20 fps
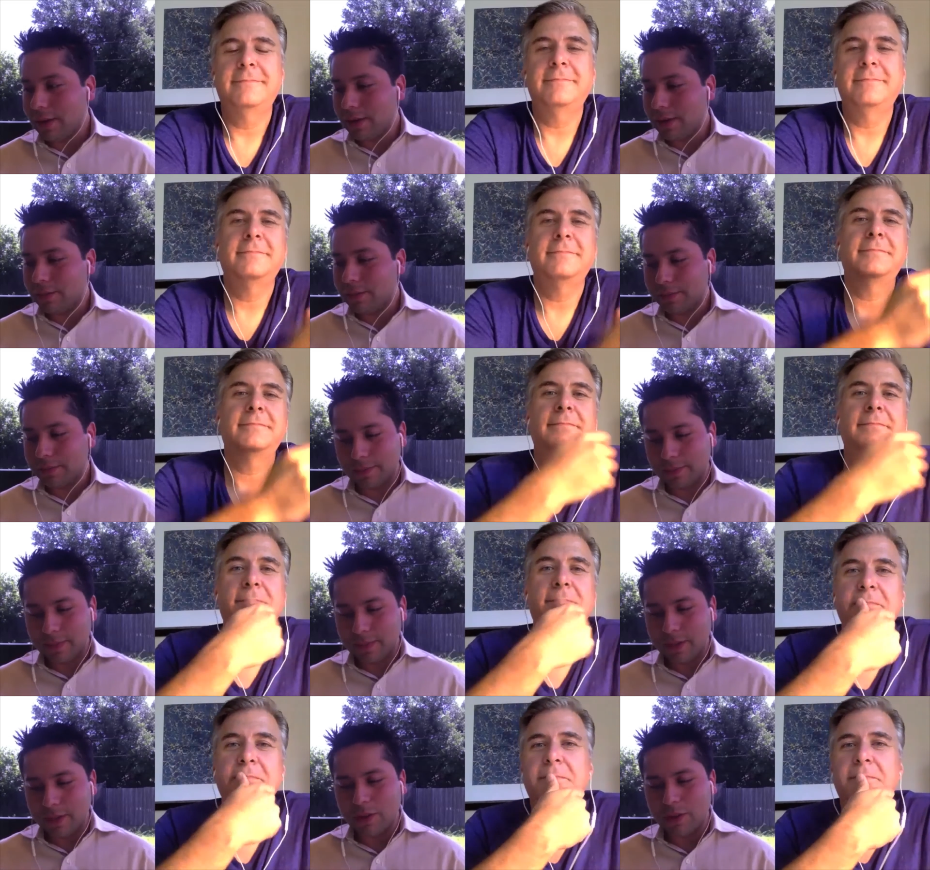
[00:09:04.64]
Speaker 1: um,
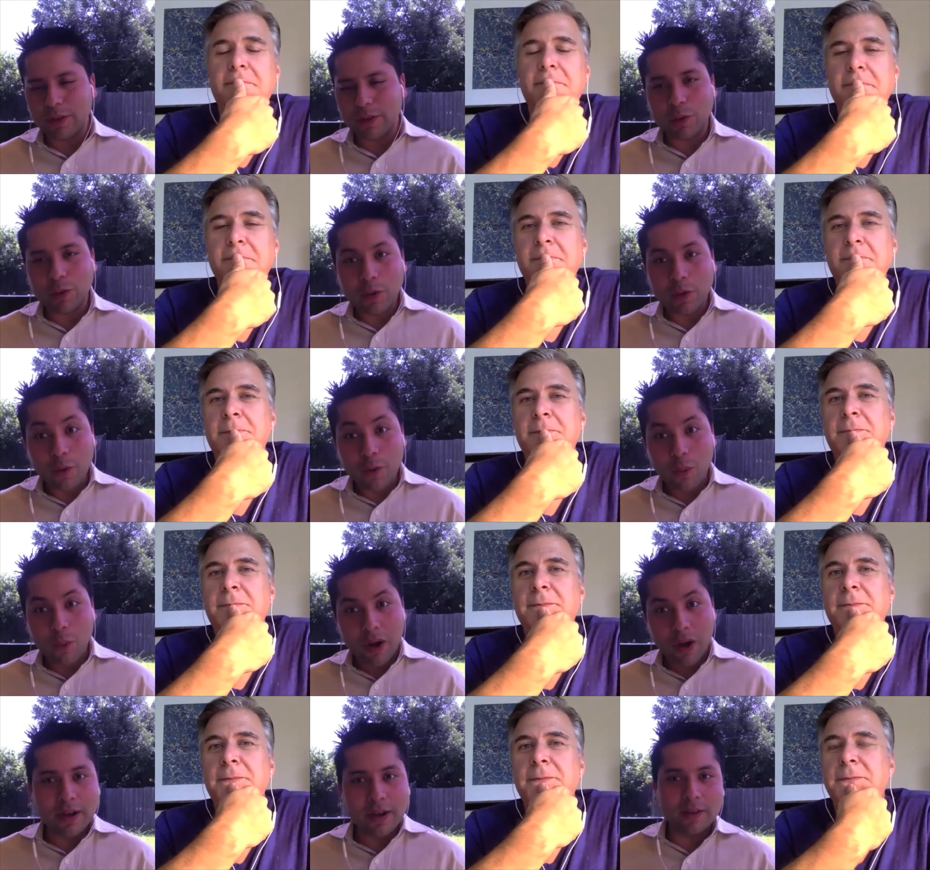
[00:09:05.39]
you know, it took a
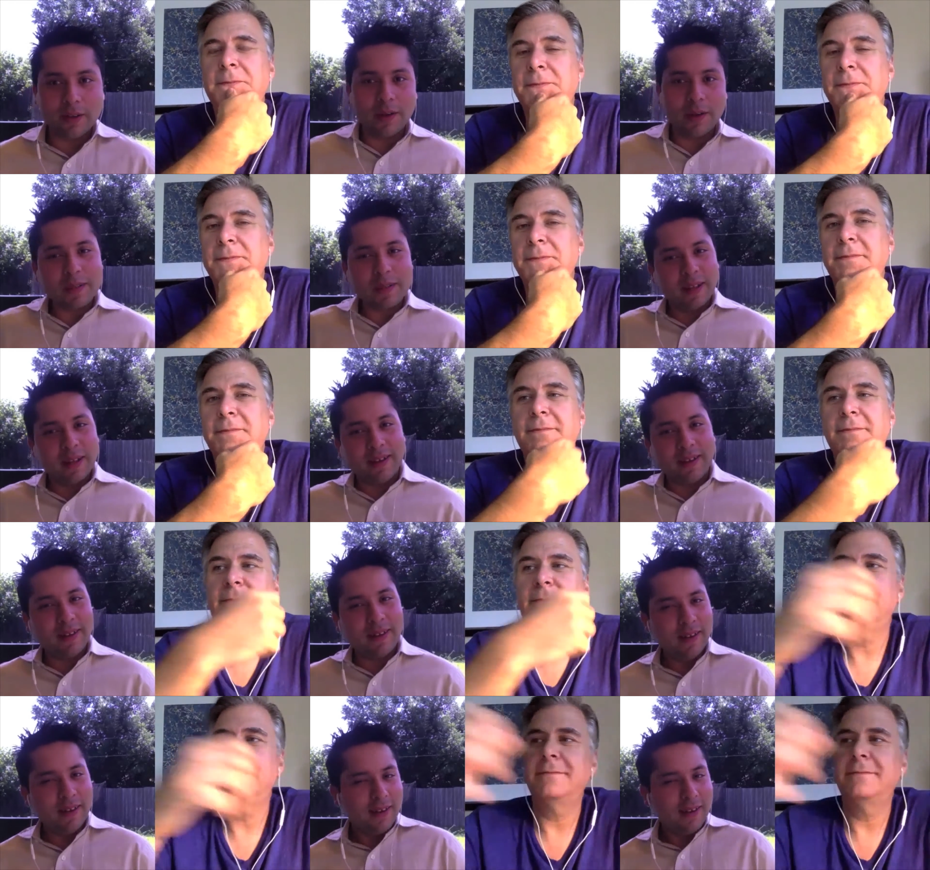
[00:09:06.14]
while. I was
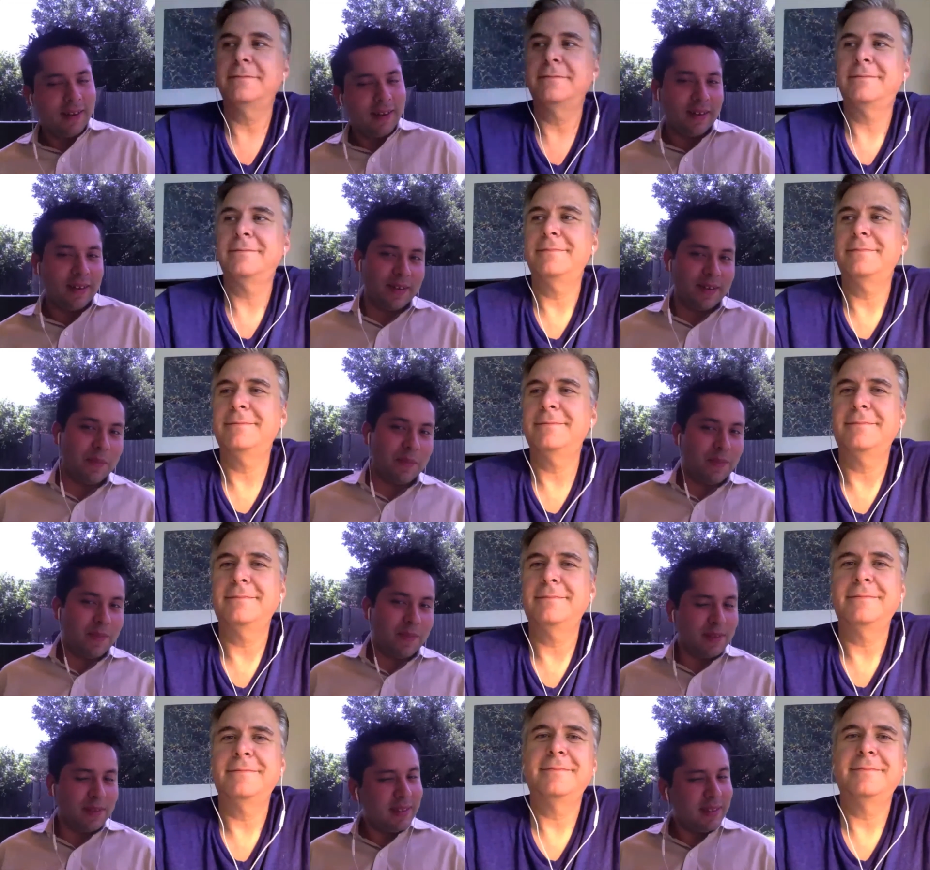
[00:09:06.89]
like,
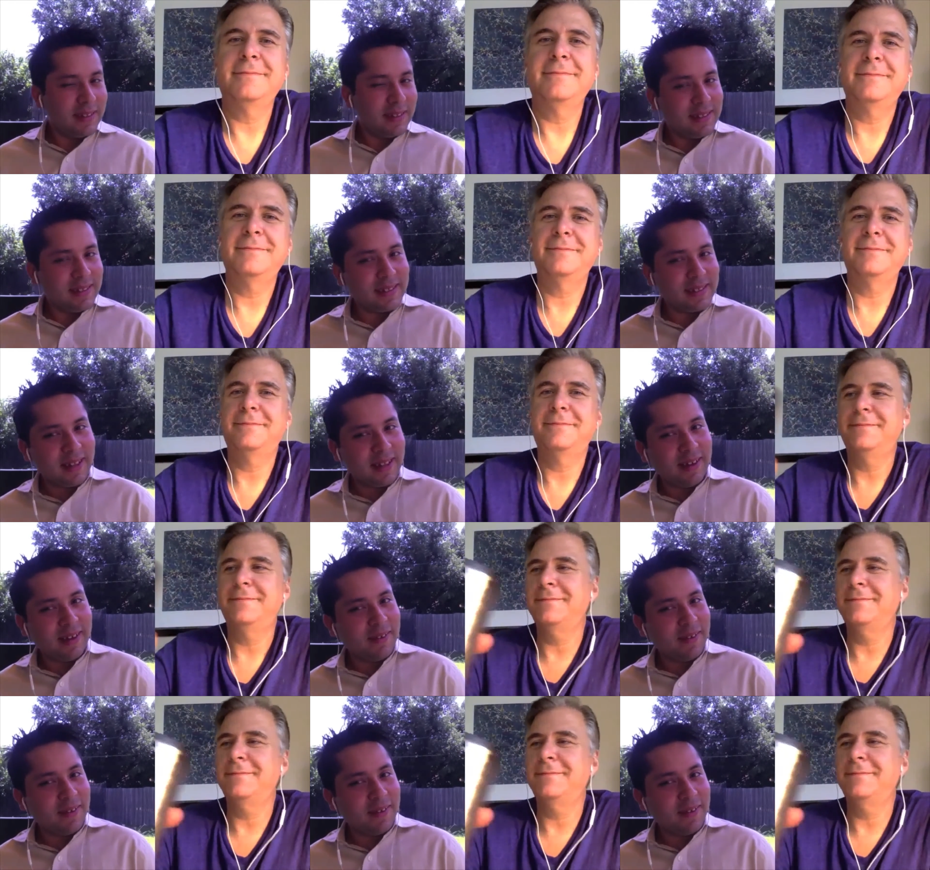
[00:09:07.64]
this uh,